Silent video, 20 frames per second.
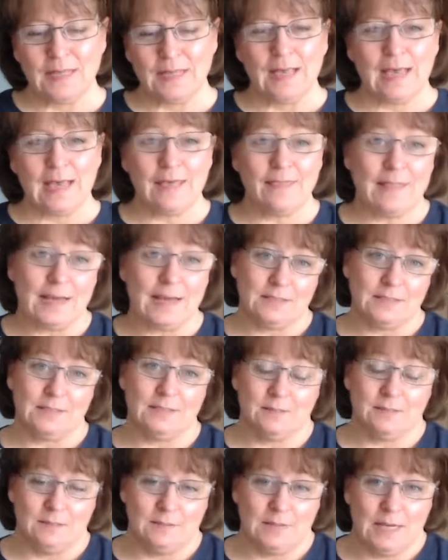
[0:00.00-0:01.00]
And that's
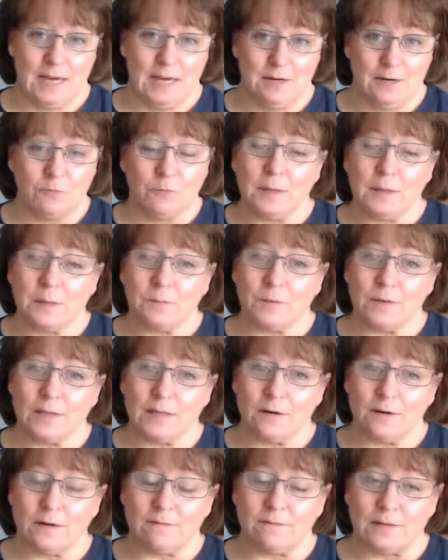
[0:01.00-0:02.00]
the kind of people that
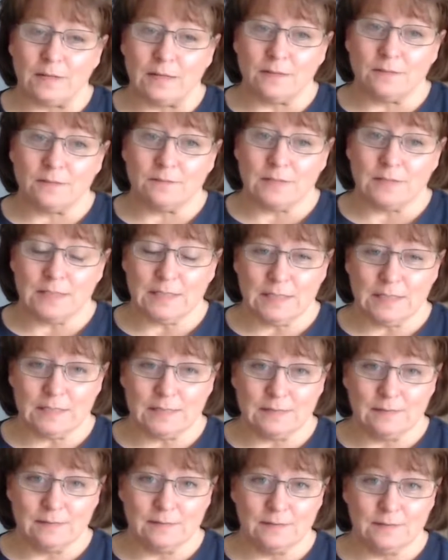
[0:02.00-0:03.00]
are involved
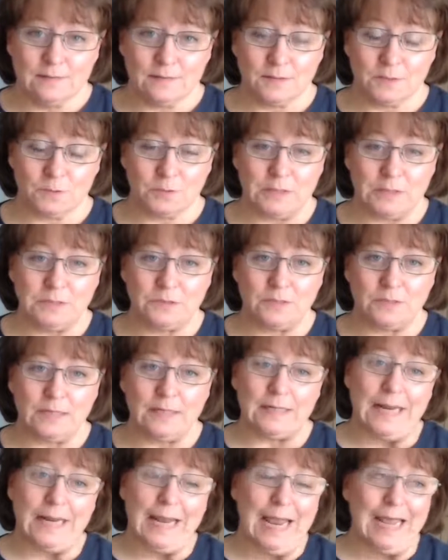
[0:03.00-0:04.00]
in the
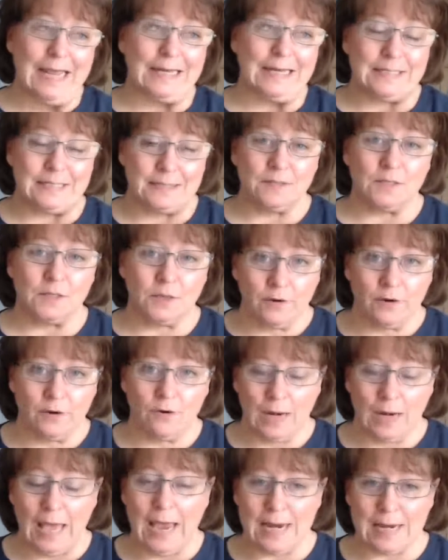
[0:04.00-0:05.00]
retreat and in the Grow
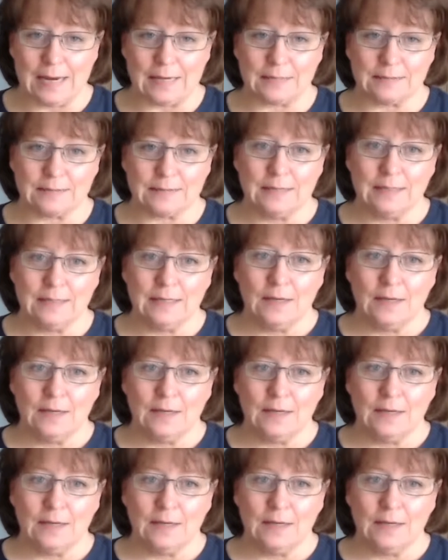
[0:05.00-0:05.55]
Alliance